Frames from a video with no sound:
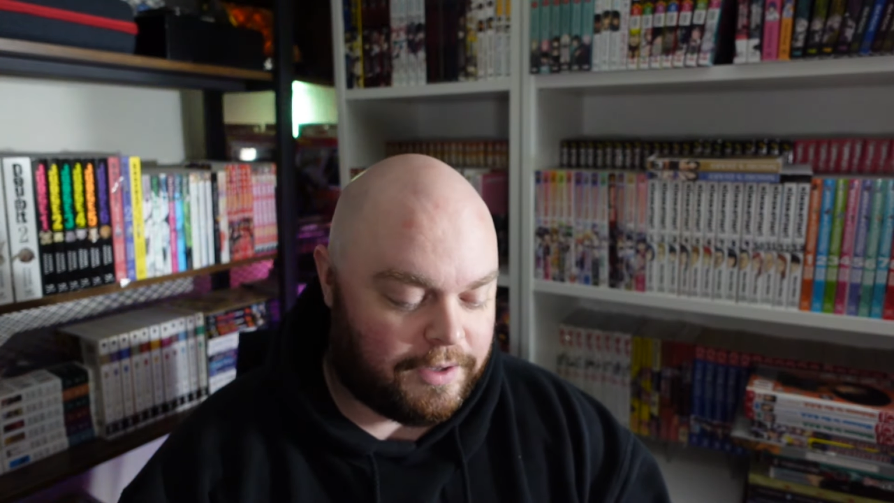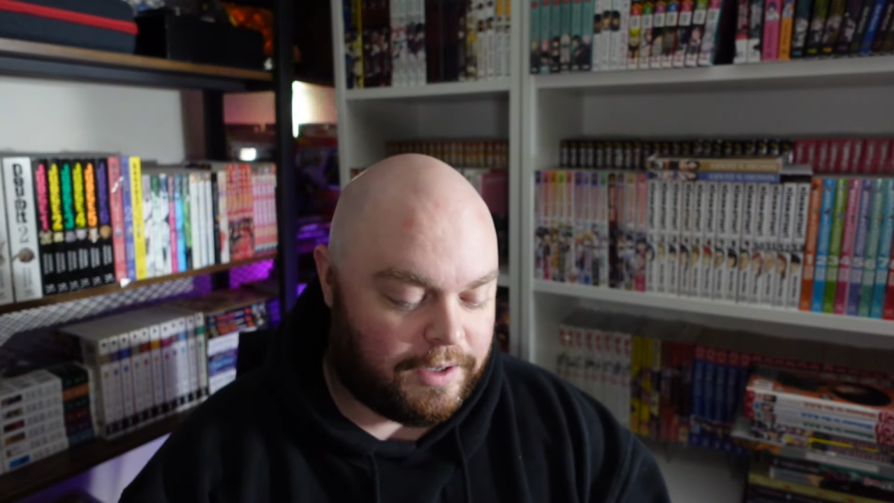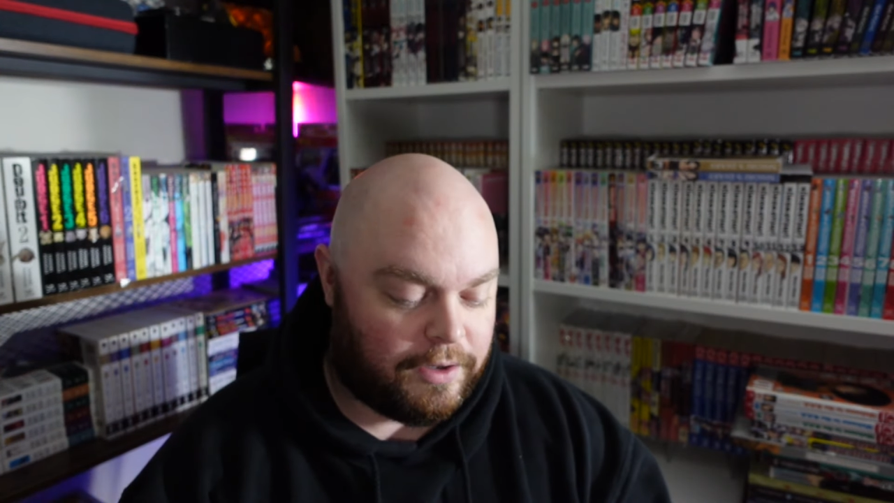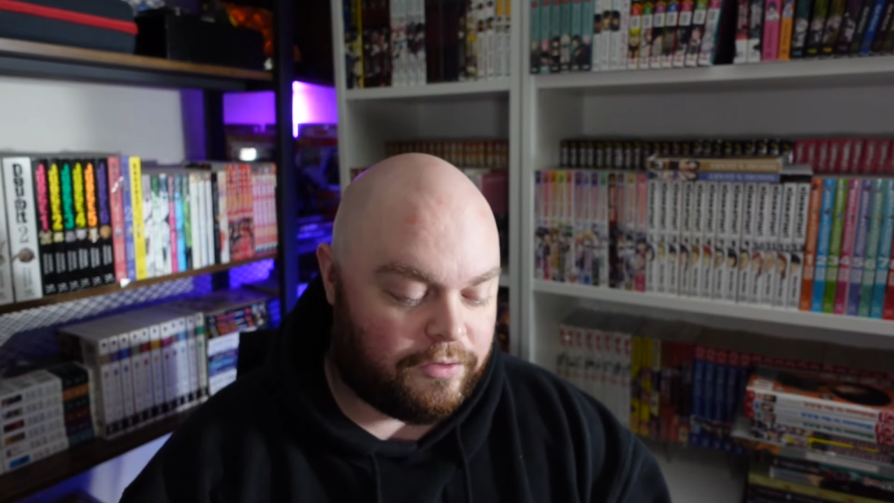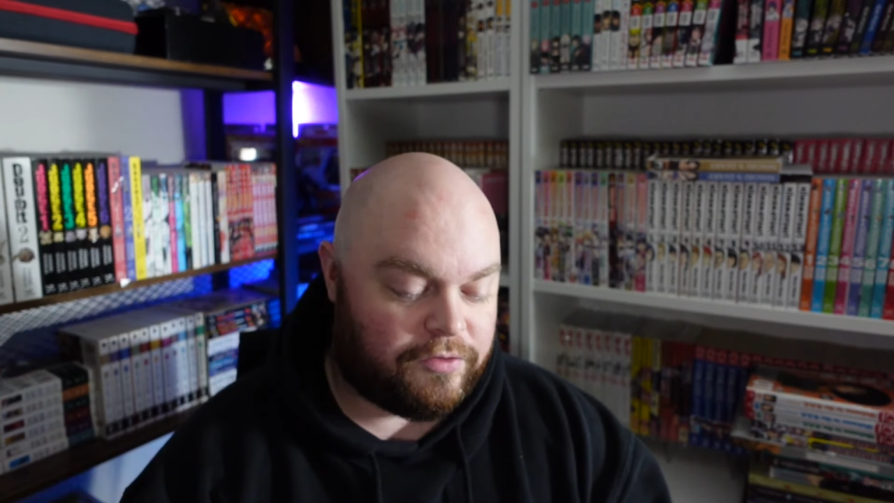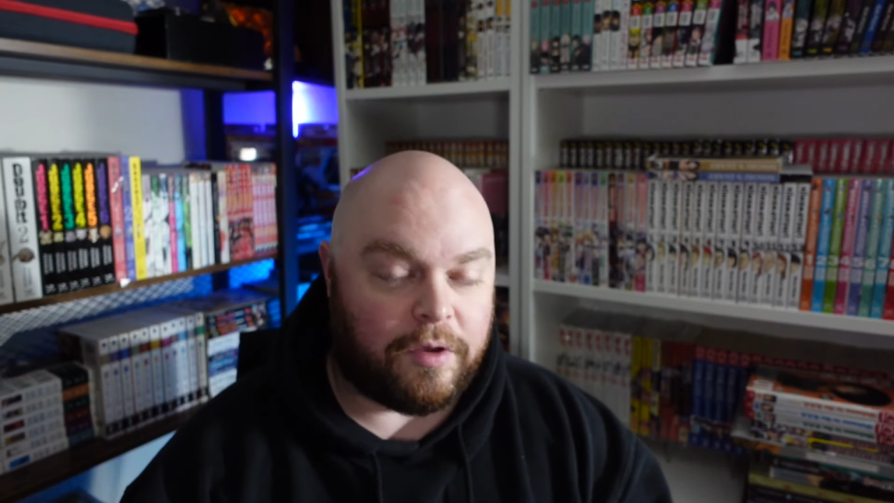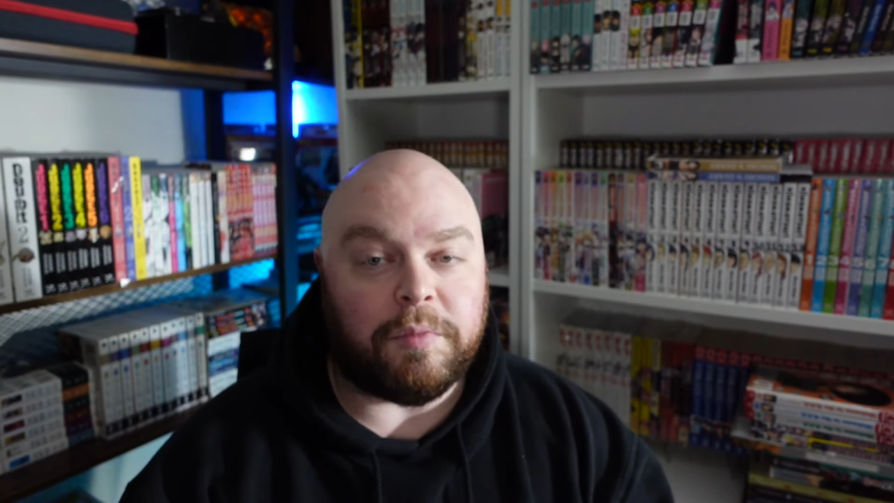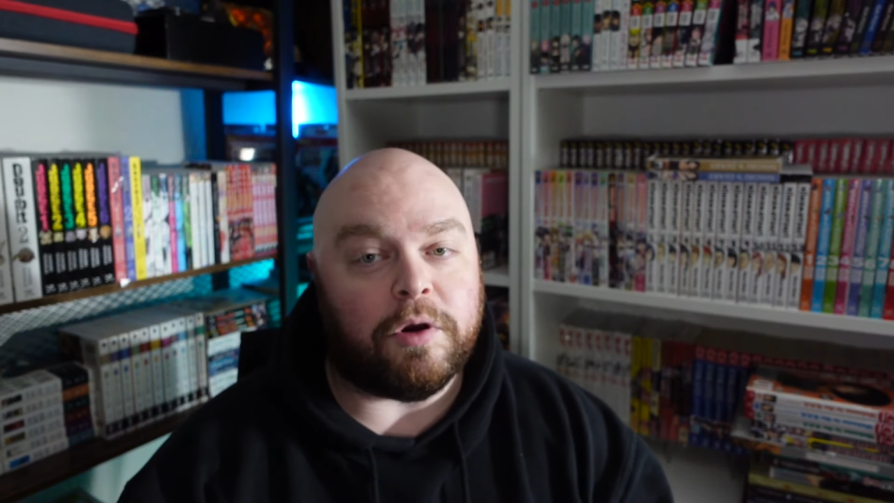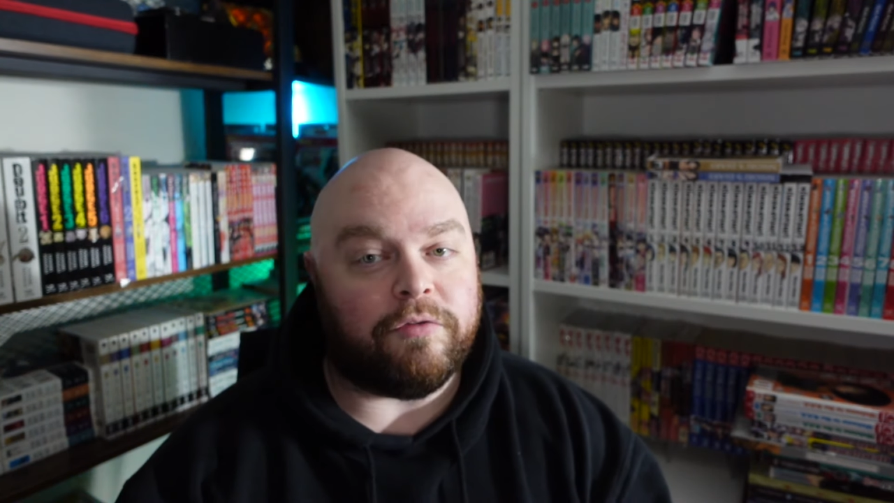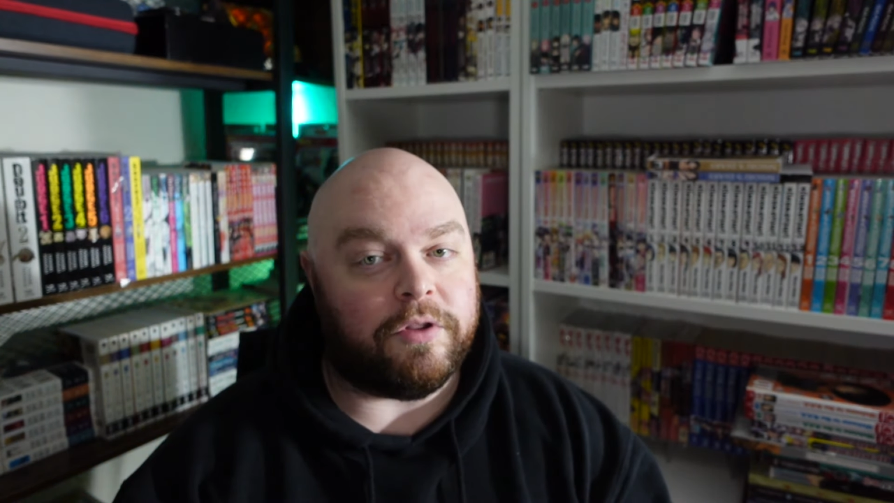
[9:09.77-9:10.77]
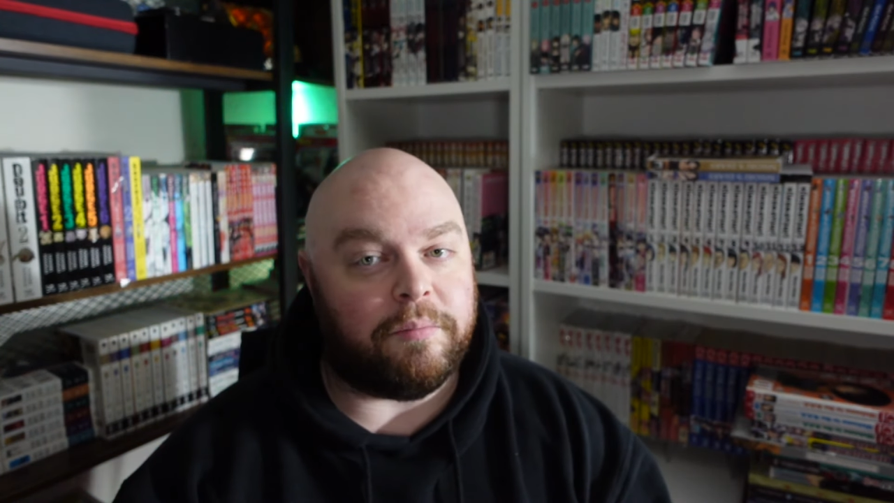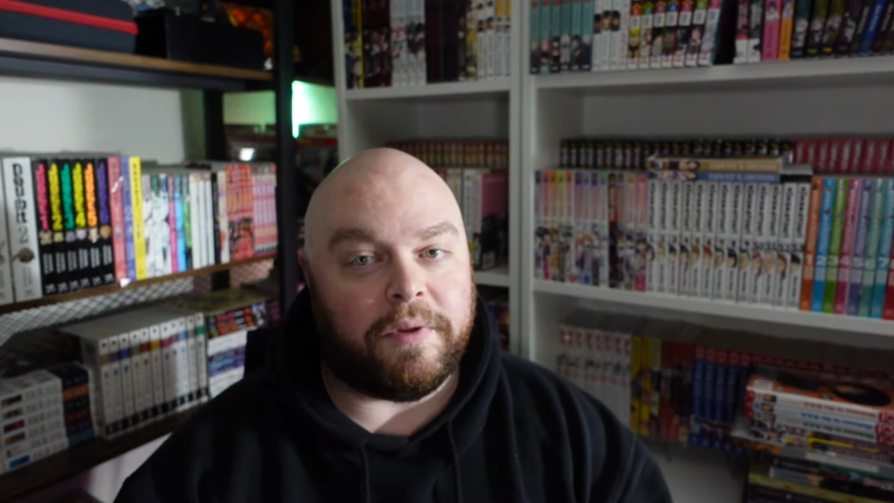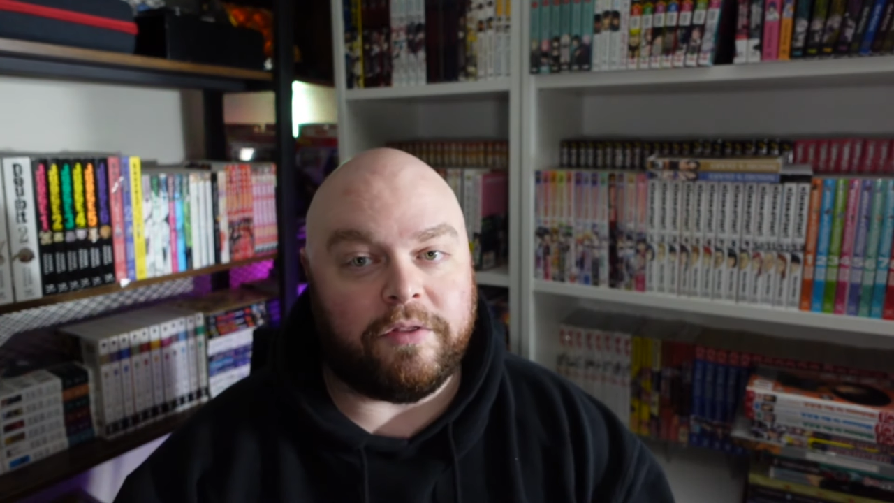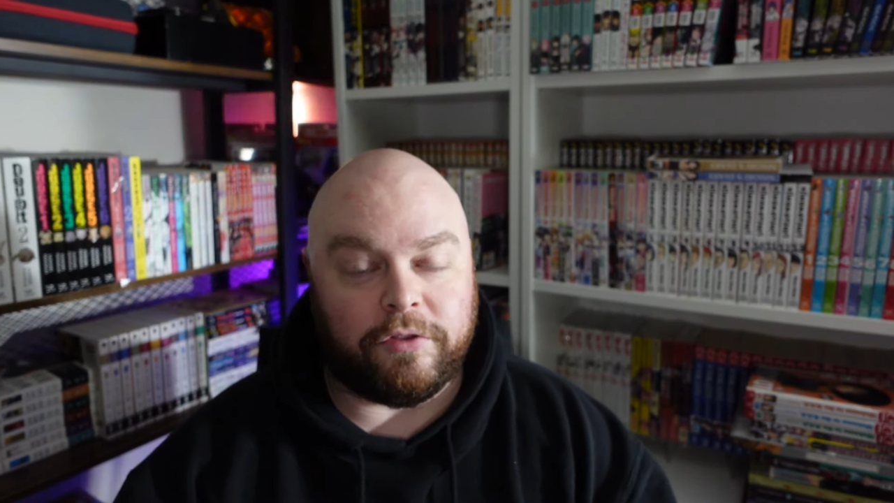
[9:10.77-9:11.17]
It set me over the